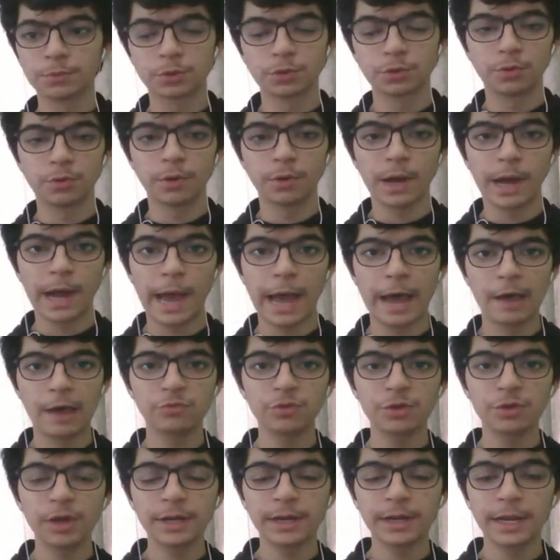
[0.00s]
So have you
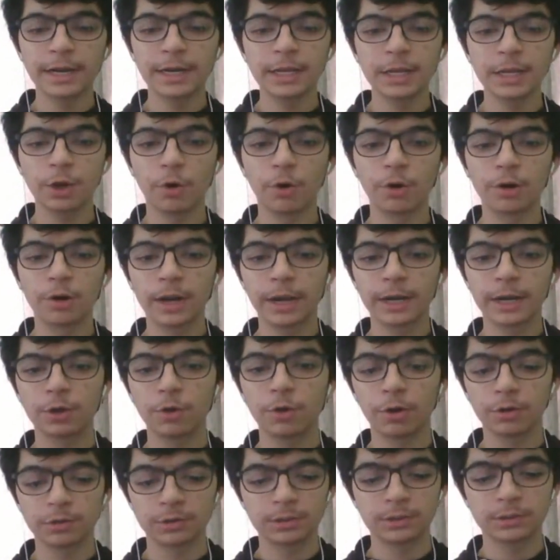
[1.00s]
done any online
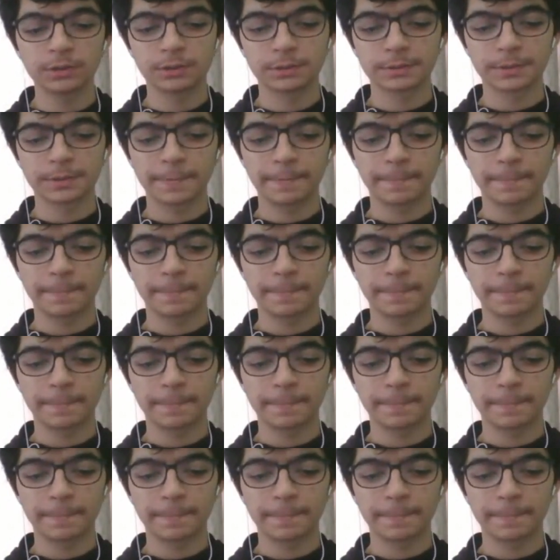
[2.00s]
courses?